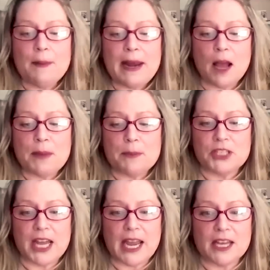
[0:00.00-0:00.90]
may not be able
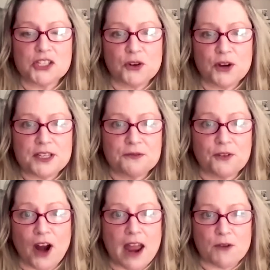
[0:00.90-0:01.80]
to answer it
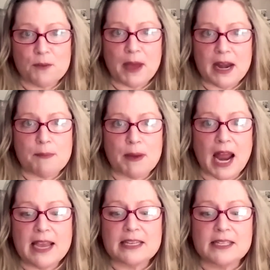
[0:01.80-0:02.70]
for everybody, but I
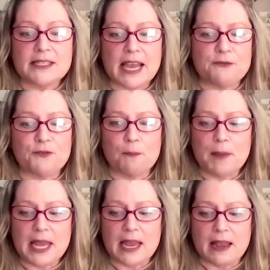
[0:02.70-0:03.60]
can say for
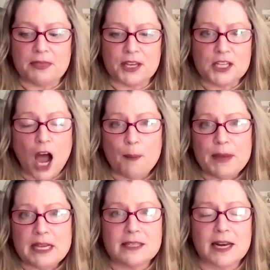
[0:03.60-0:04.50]
me, the
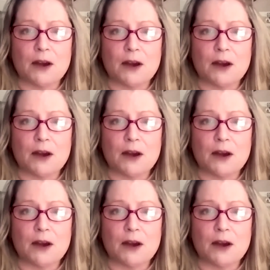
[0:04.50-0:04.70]
topics that I